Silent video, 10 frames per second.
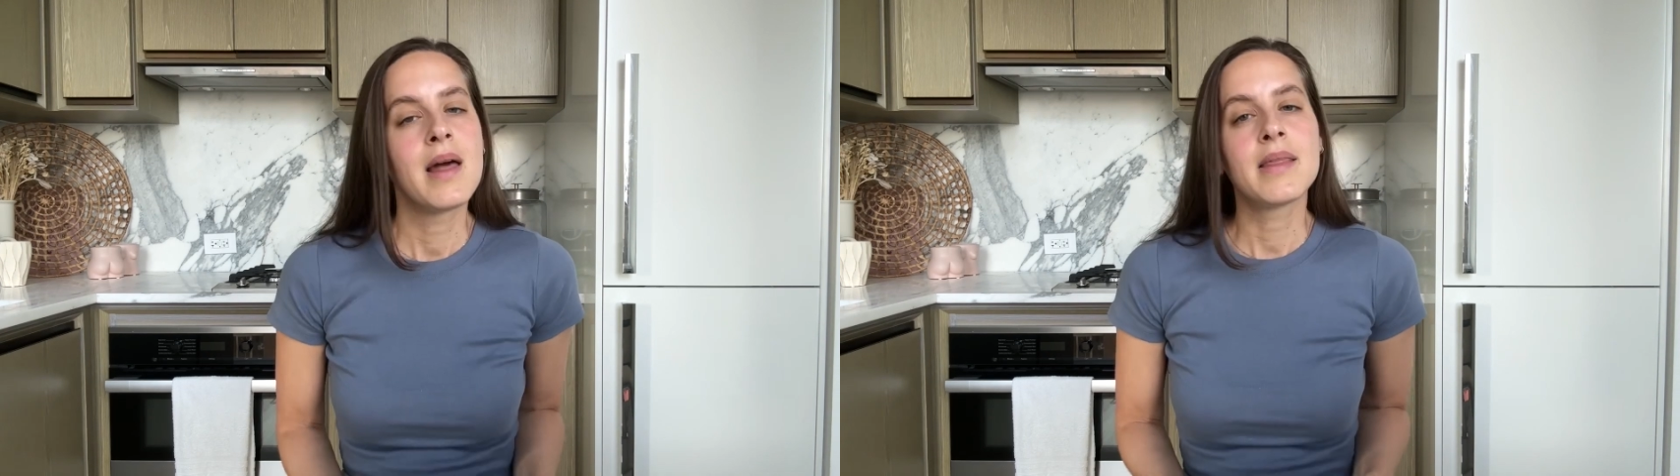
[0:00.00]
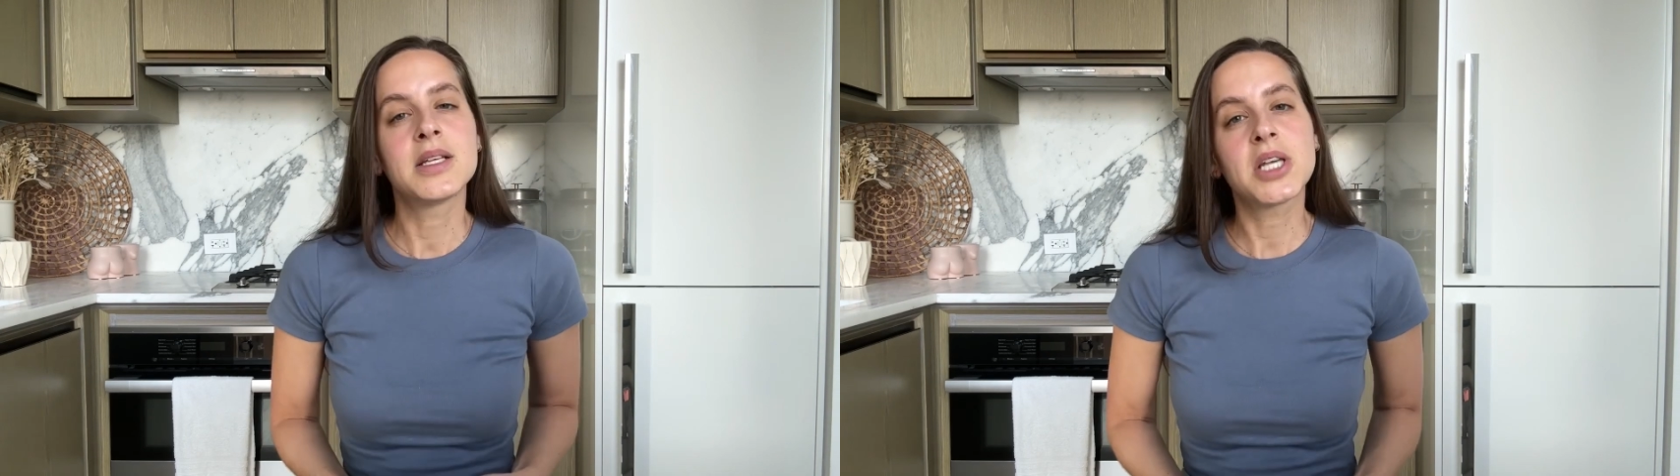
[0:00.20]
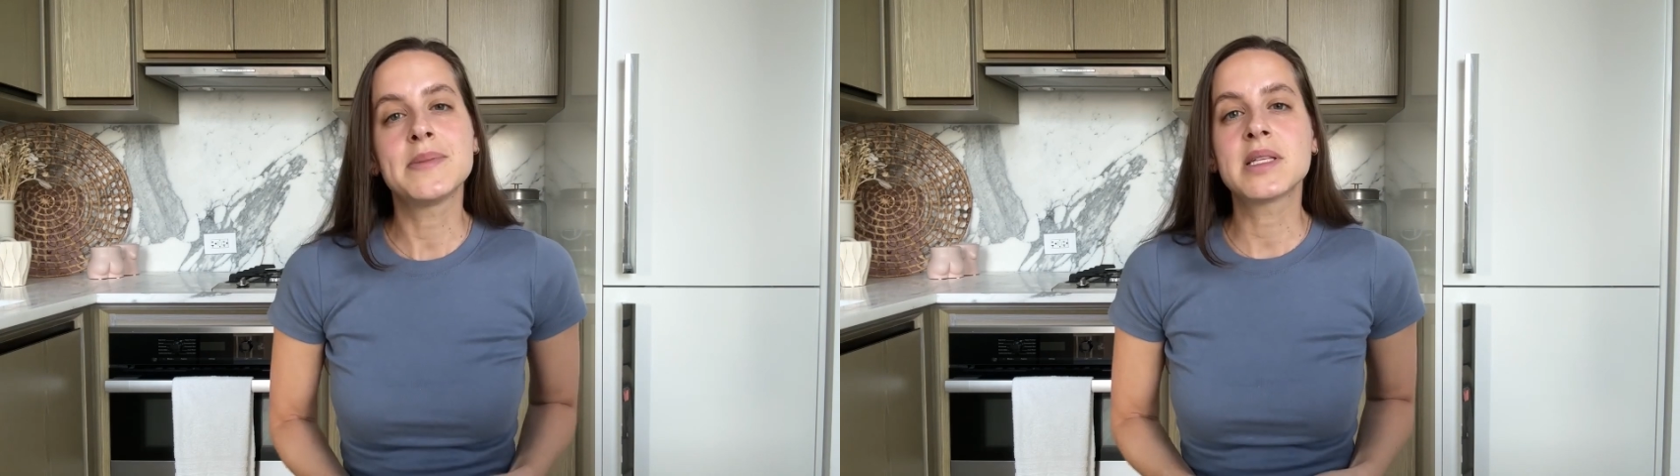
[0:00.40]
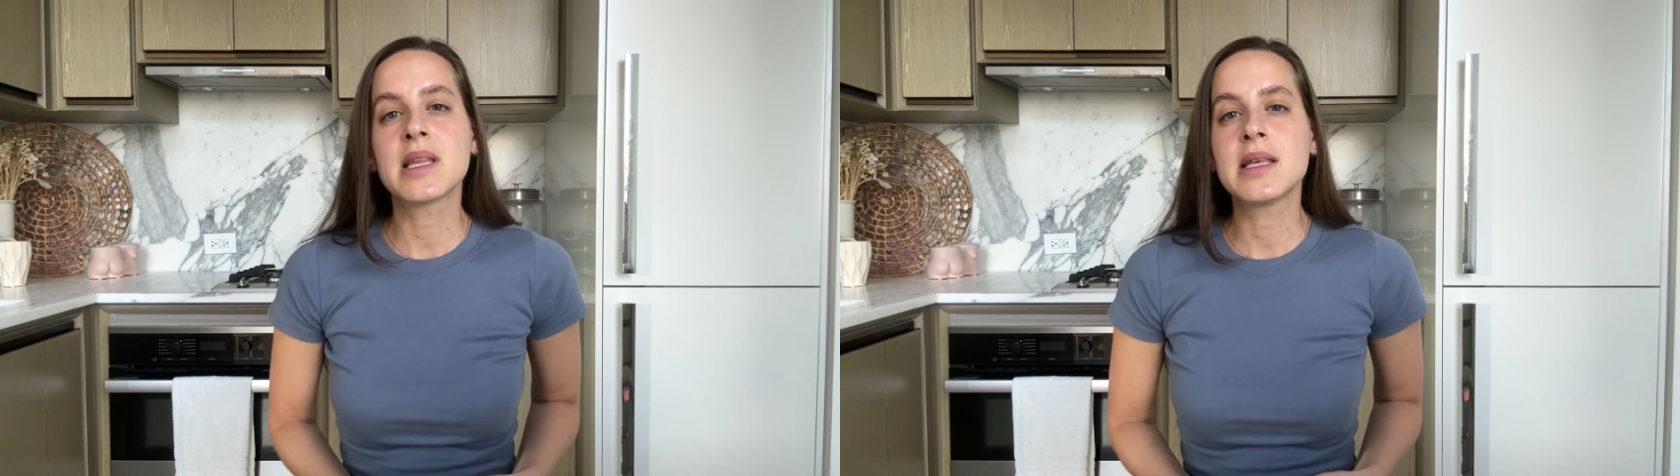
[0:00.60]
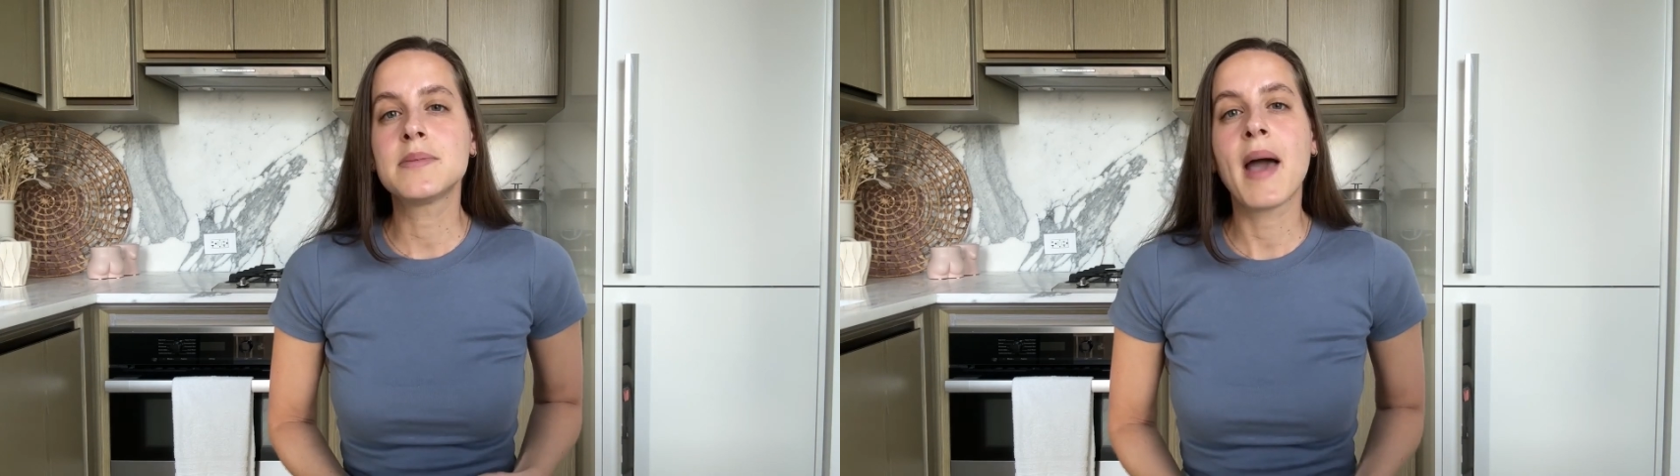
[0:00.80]
The shapes of
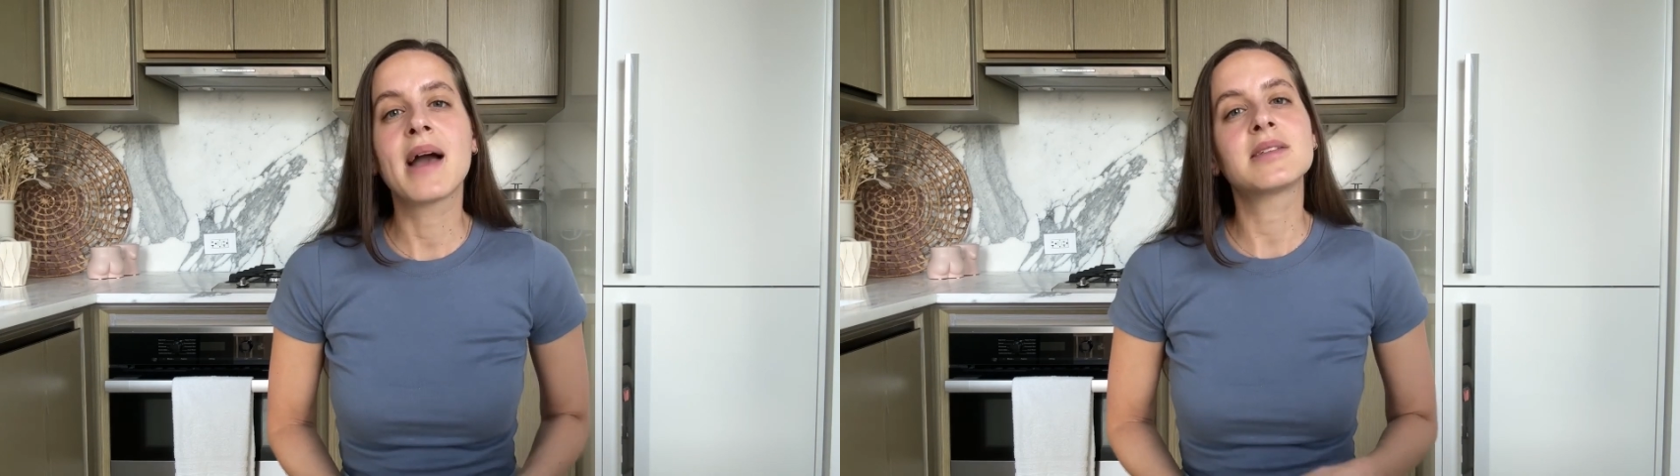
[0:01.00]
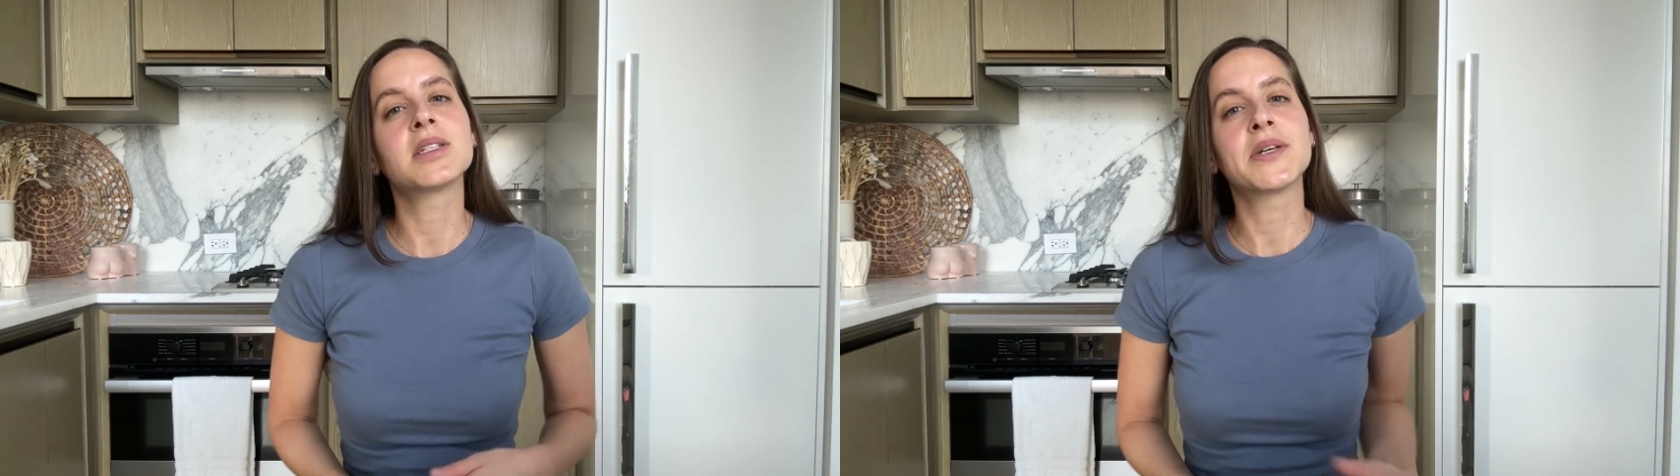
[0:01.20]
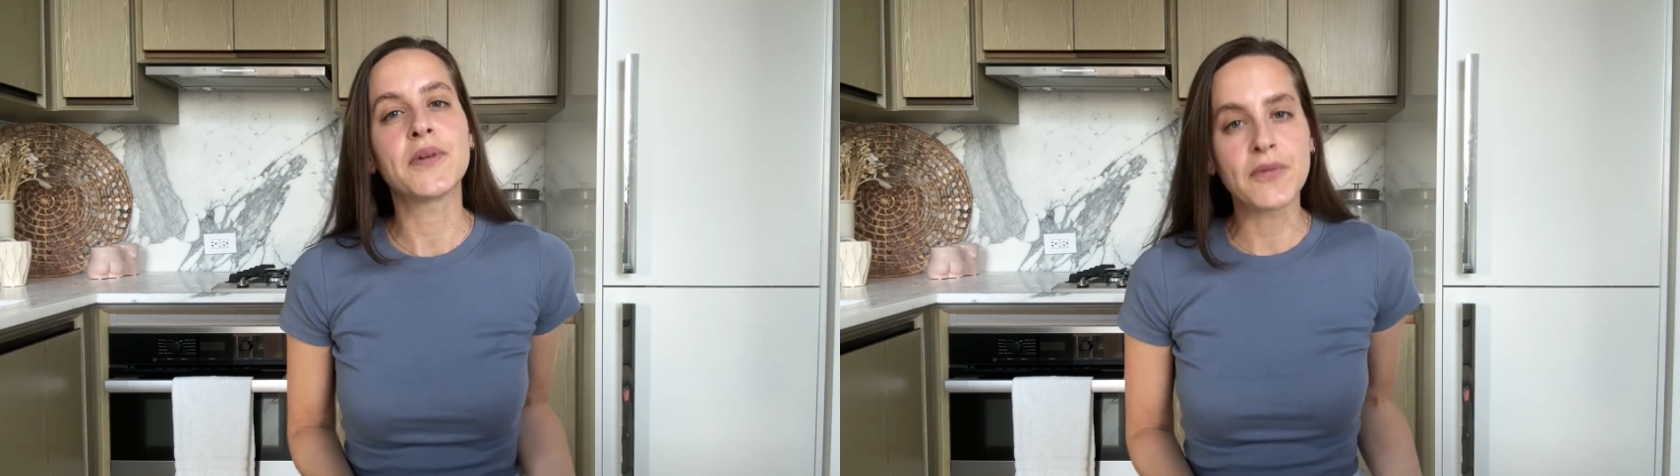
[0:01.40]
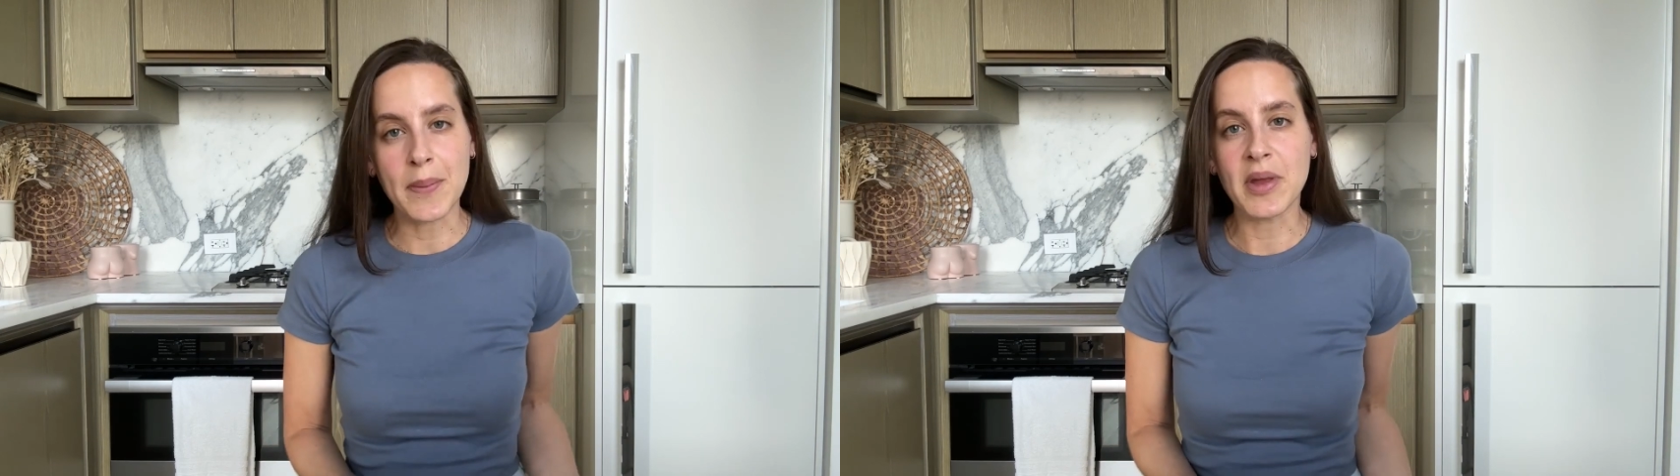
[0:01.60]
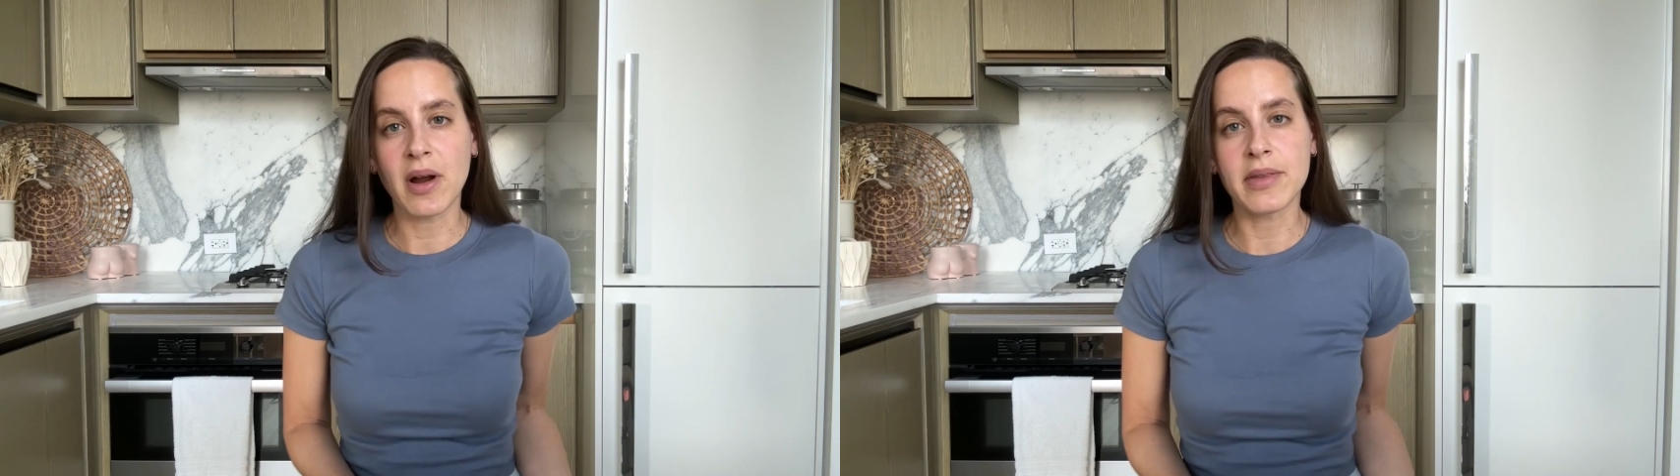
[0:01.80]
these bags are different from
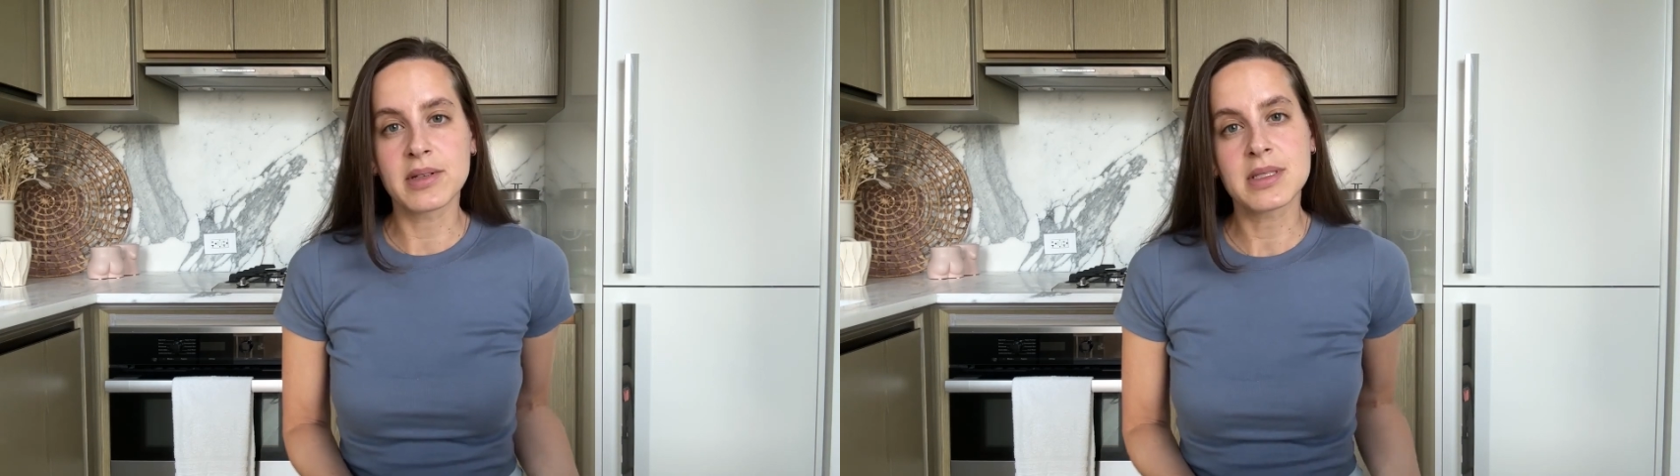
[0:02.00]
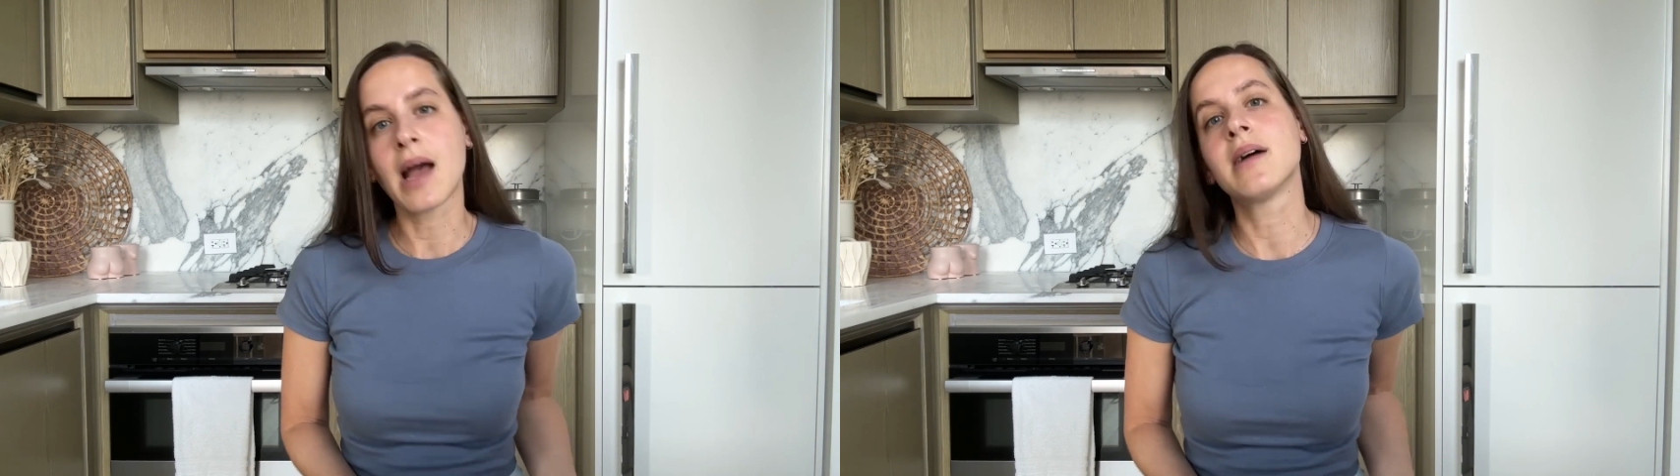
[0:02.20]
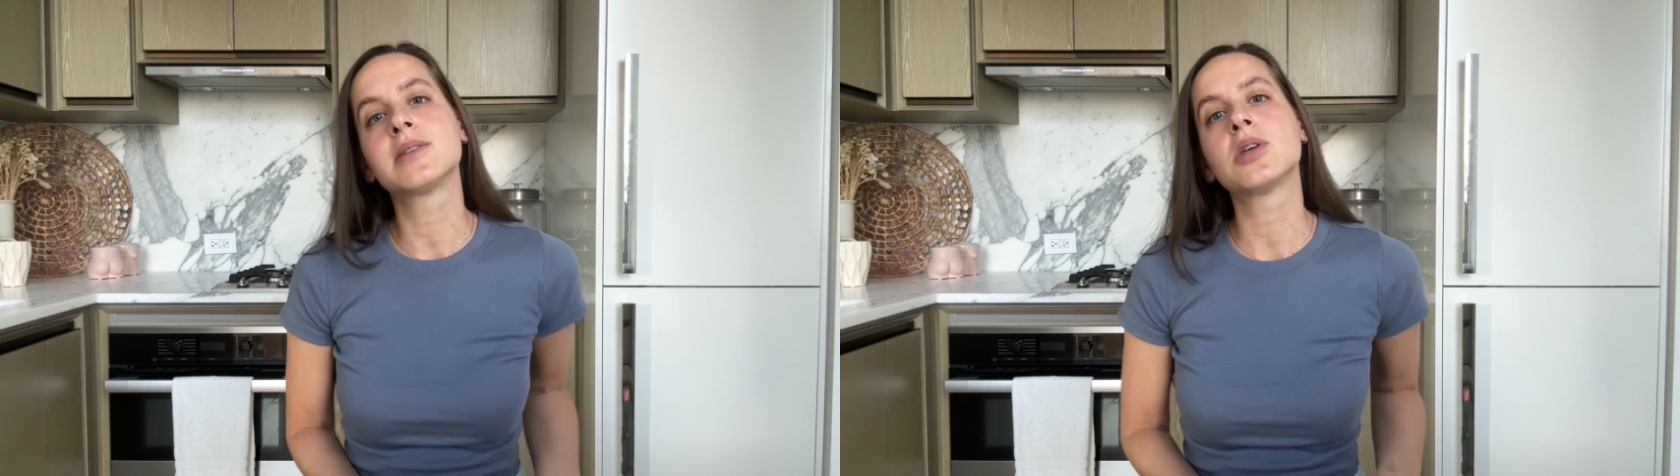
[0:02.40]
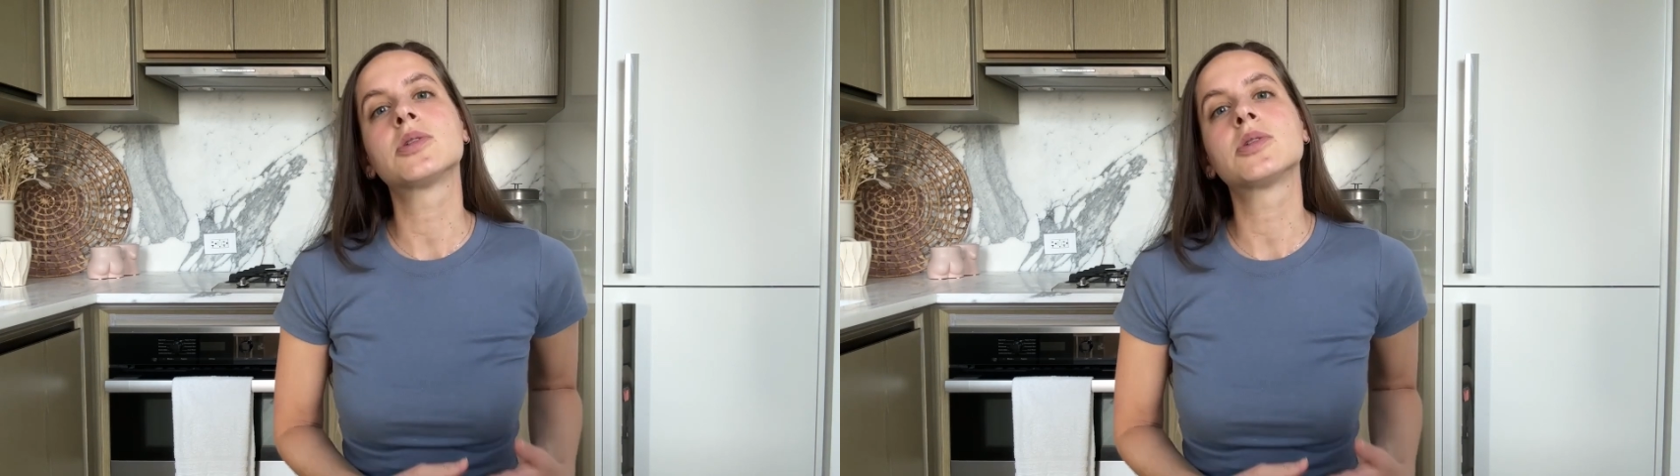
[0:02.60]
their other styles though,